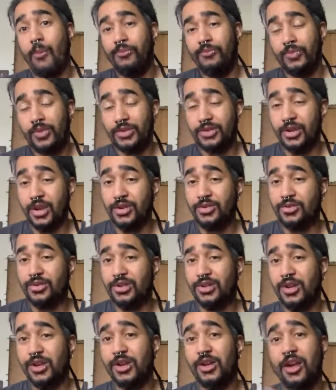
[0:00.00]
It's an
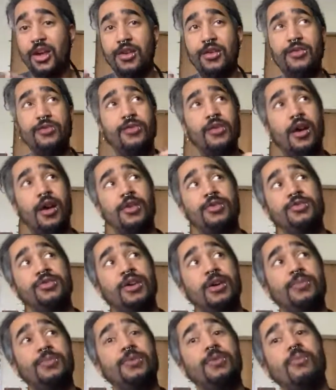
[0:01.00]
interesting kind of
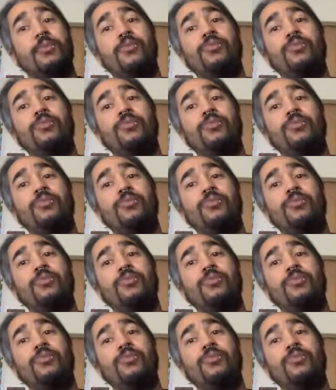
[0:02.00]
concept.